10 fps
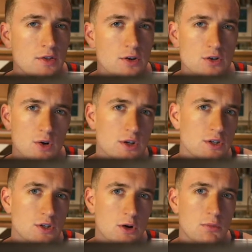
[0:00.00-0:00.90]
there's
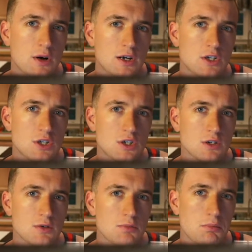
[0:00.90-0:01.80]
only so
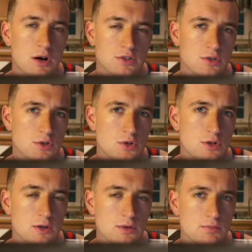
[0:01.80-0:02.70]
much muscle
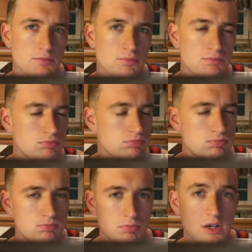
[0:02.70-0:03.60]
you can
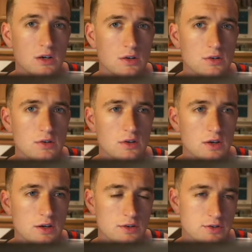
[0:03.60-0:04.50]
build
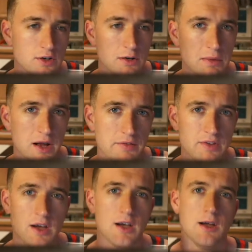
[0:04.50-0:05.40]
in a certain
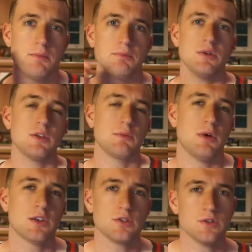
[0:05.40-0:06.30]
amount of time.
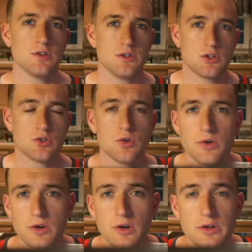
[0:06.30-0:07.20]
Building muscle is an
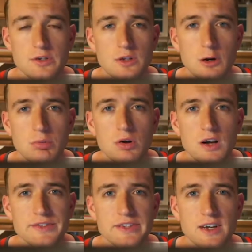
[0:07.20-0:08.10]
extraordinarily slow
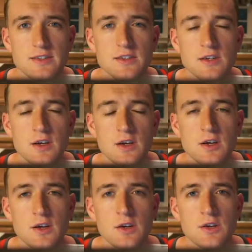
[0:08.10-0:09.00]
process.
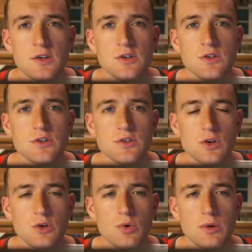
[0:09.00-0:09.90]

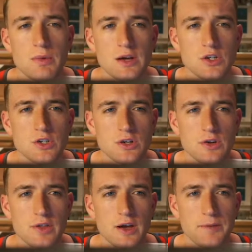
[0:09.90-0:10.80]
So you want to make
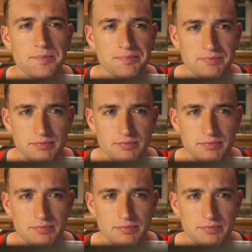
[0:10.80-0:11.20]
sure that